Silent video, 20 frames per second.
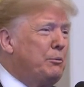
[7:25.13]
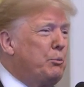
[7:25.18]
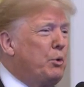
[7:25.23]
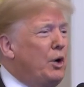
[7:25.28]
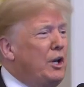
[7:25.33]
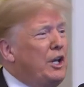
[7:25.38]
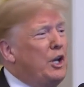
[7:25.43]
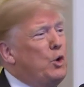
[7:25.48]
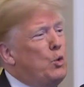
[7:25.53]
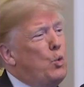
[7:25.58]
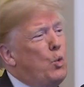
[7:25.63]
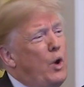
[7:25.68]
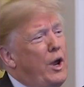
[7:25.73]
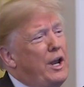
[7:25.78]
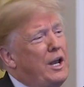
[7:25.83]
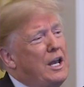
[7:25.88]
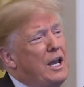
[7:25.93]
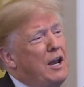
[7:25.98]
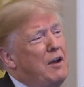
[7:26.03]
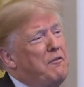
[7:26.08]
brilliant
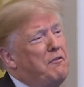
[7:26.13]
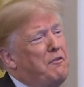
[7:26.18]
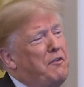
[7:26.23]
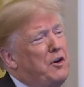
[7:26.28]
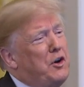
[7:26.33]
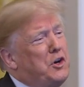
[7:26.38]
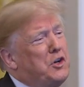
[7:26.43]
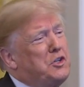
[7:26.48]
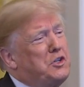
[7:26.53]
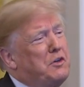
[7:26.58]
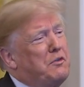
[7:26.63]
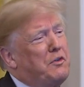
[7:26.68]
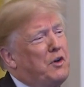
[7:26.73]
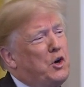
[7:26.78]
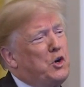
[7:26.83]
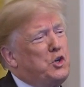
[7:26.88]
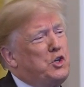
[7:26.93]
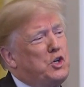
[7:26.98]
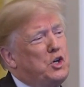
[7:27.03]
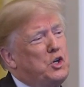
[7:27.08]
wit, and fierce
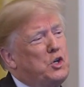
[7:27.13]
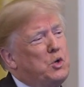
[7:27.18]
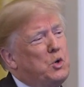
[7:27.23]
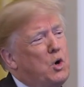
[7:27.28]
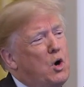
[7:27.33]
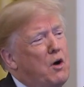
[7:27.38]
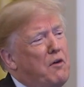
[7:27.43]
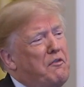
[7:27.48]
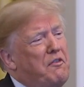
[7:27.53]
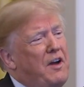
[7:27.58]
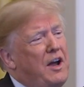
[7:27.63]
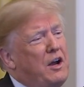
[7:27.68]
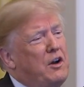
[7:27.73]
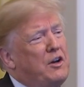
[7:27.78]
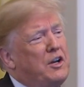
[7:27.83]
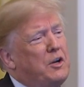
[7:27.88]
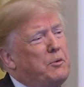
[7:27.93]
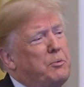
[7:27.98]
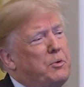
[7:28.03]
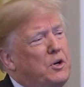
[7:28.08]
devotion to our
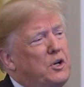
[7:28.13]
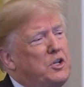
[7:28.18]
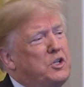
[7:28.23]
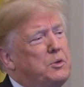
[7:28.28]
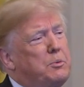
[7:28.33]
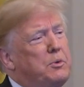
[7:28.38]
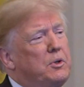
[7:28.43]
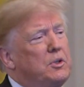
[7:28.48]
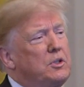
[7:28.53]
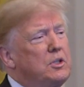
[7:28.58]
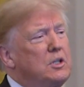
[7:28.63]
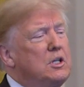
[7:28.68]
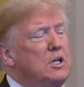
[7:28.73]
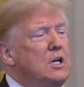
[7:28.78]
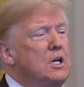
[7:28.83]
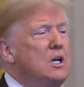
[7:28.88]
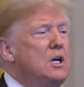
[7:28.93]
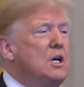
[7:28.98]
founding principles,